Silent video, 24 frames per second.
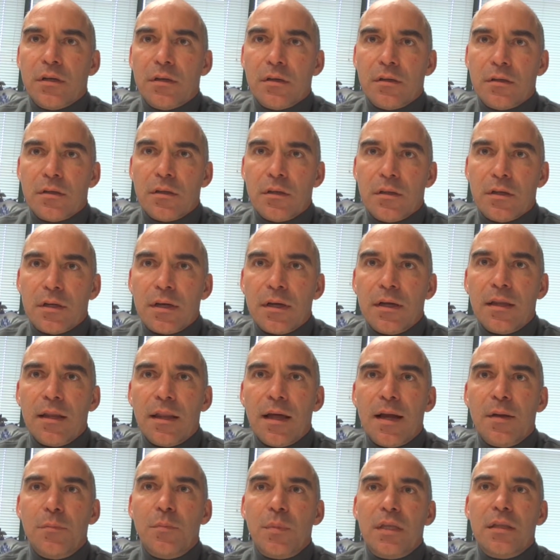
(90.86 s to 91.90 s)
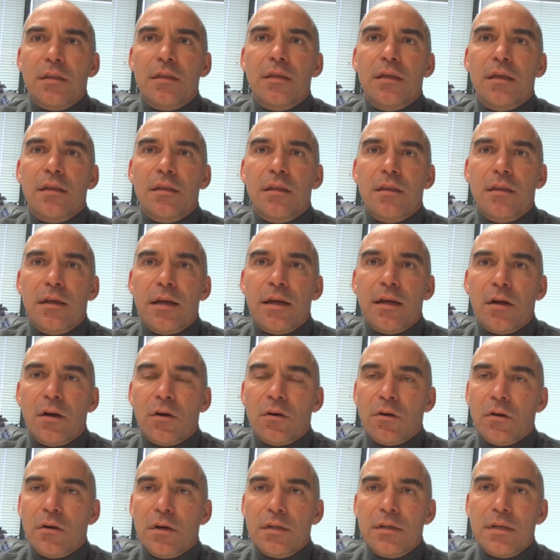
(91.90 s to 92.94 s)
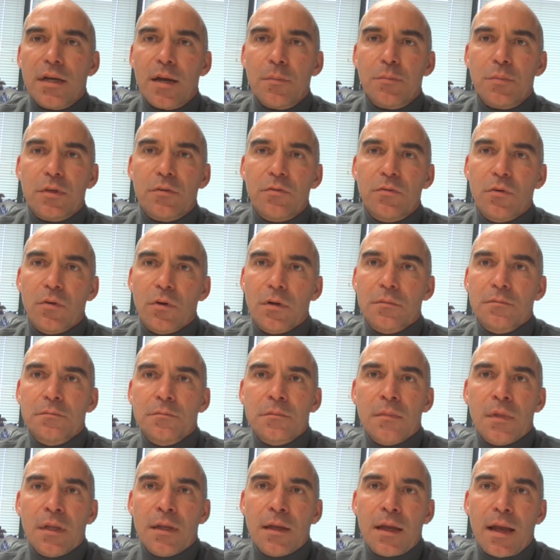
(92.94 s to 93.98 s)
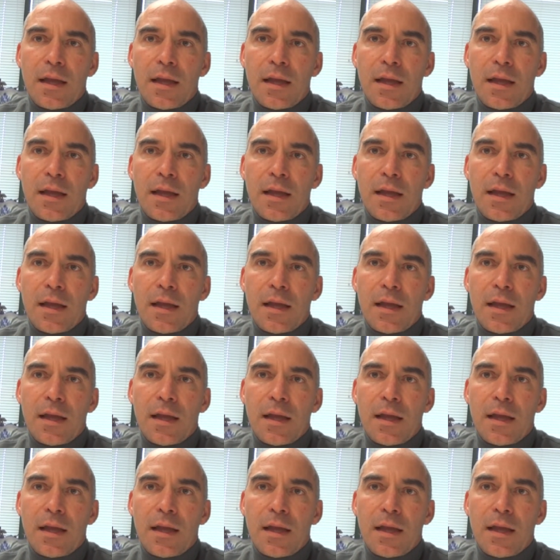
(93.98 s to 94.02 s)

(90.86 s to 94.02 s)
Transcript: the climate that they are adapted for.